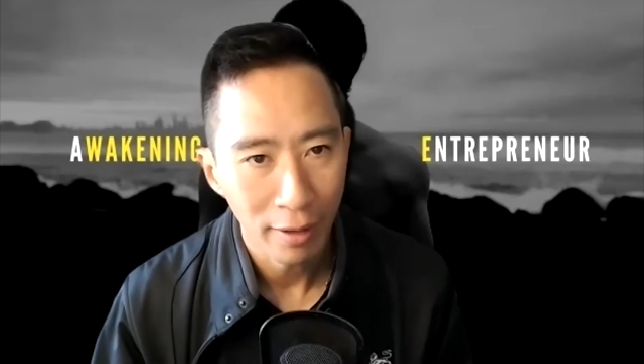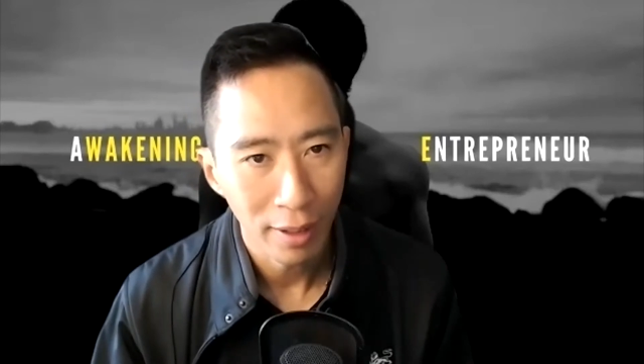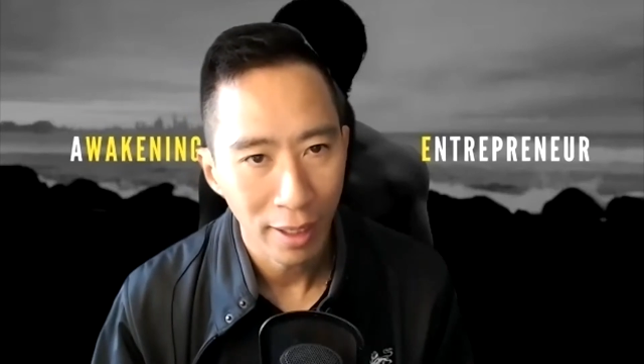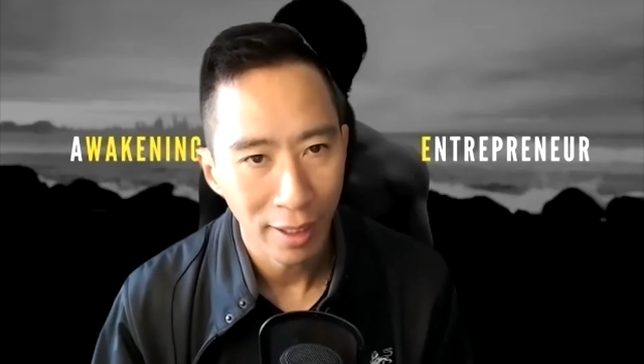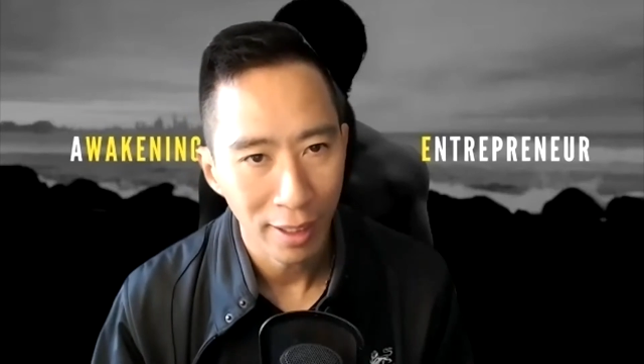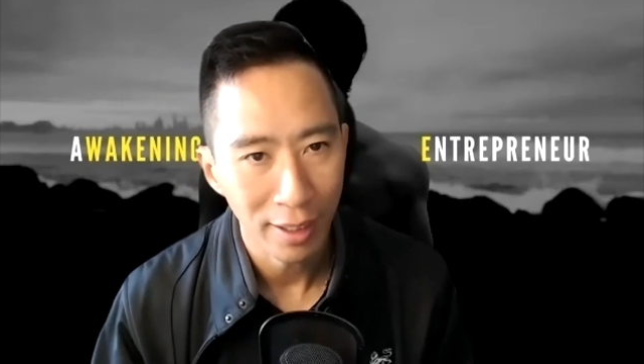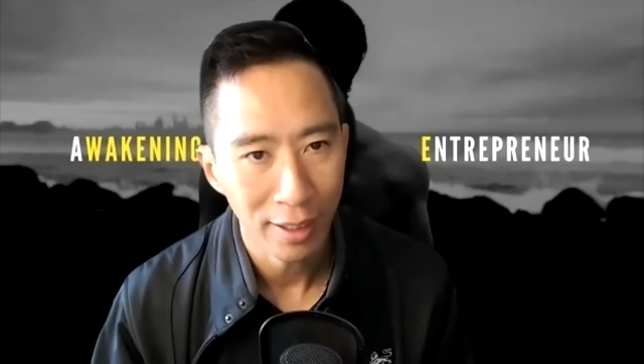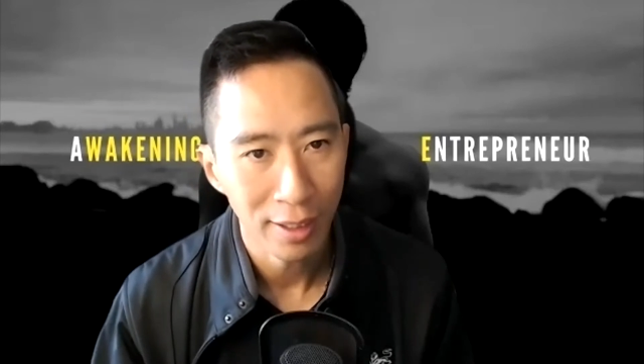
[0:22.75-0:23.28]

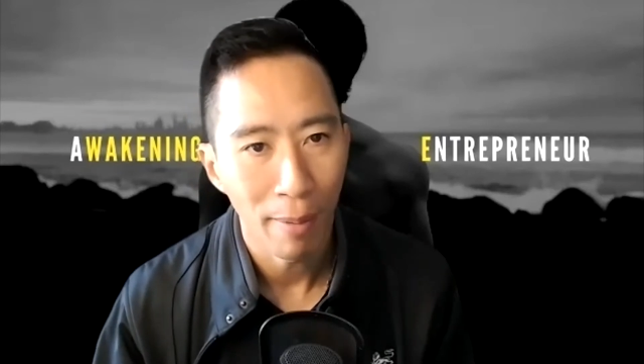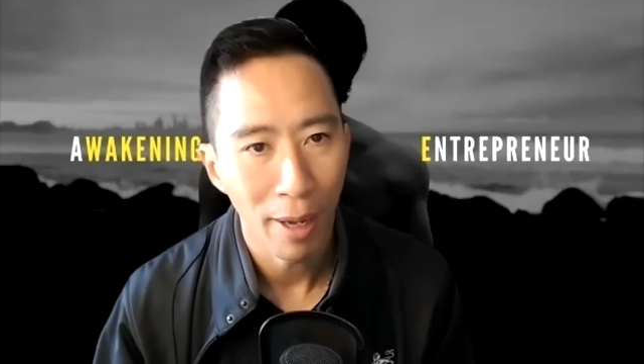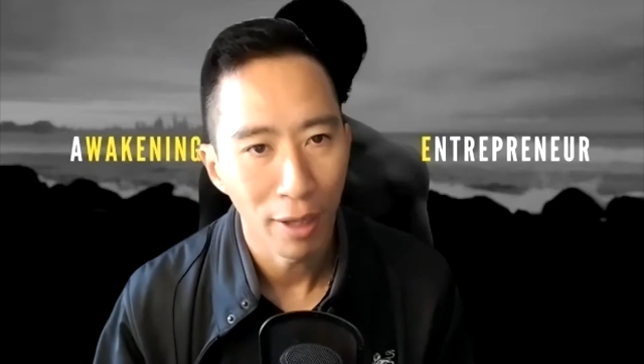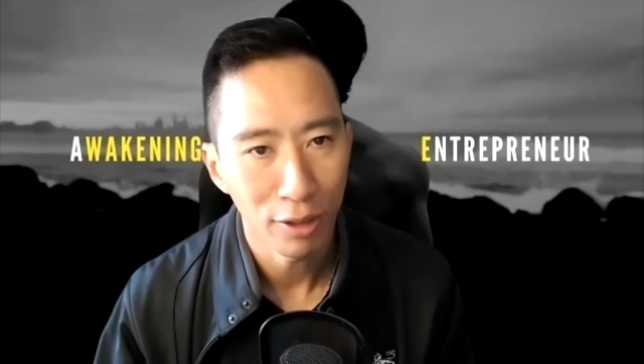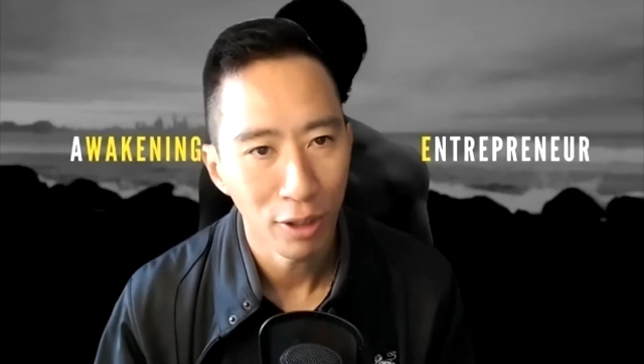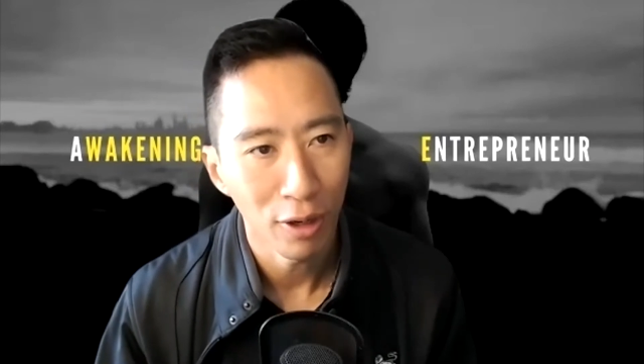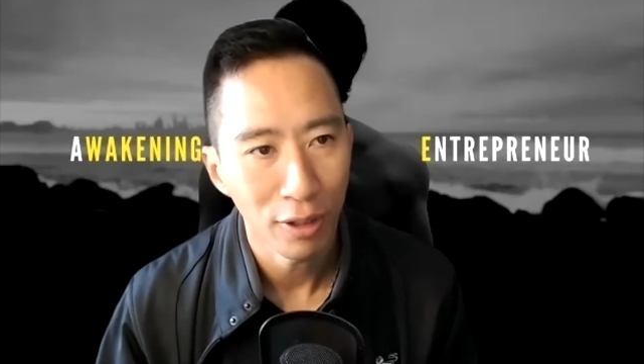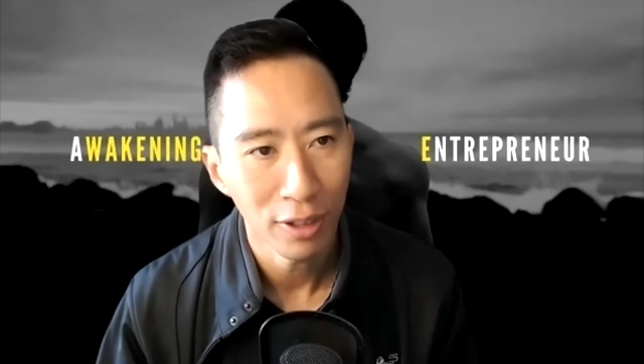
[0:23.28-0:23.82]
I guess, our
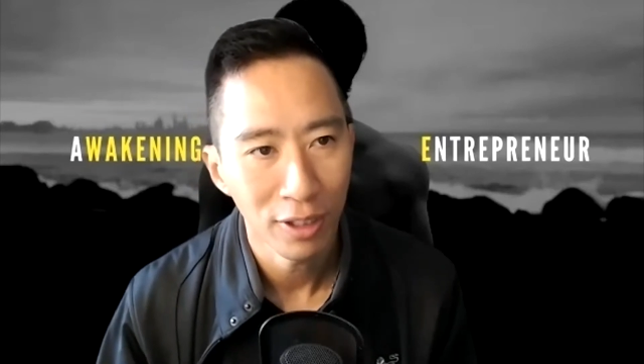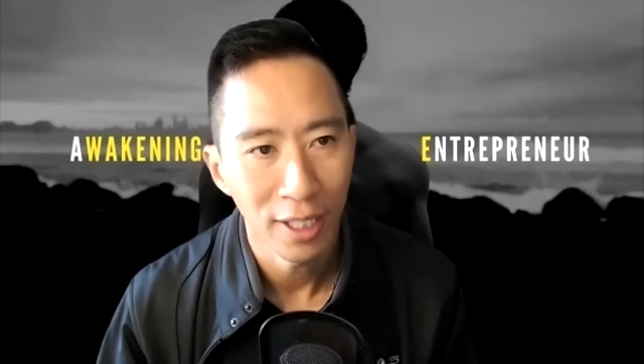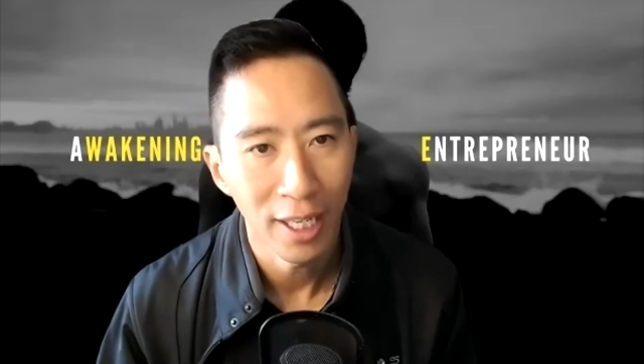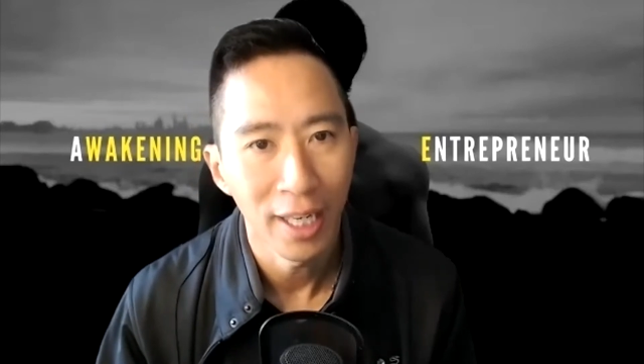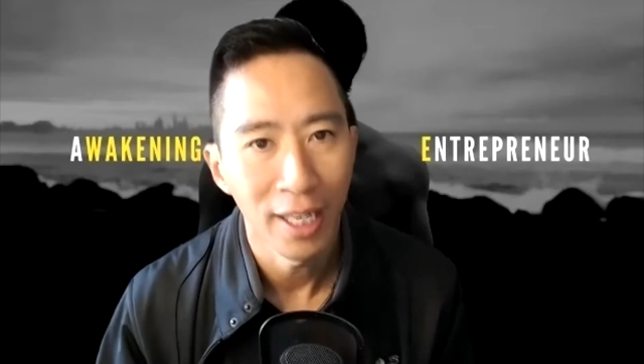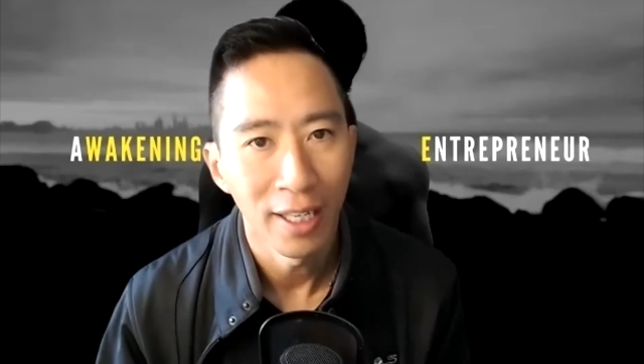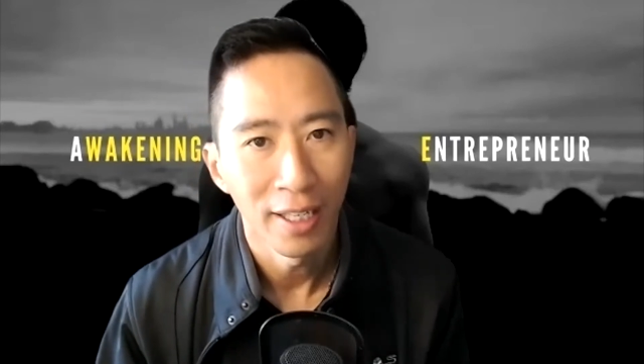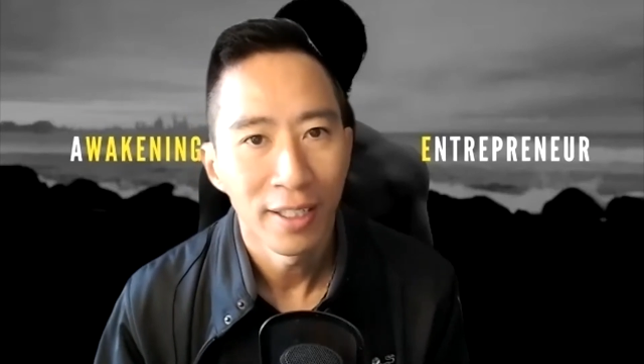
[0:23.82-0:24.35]
talk
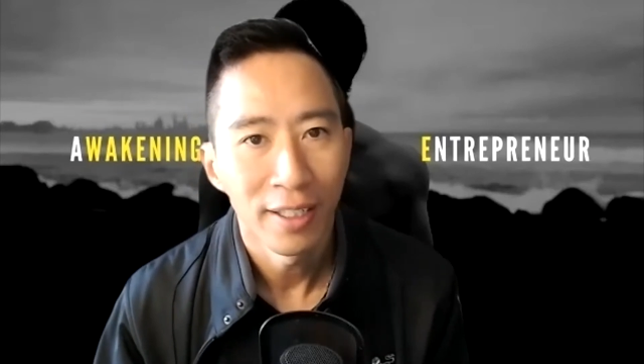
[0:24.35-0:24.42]
today?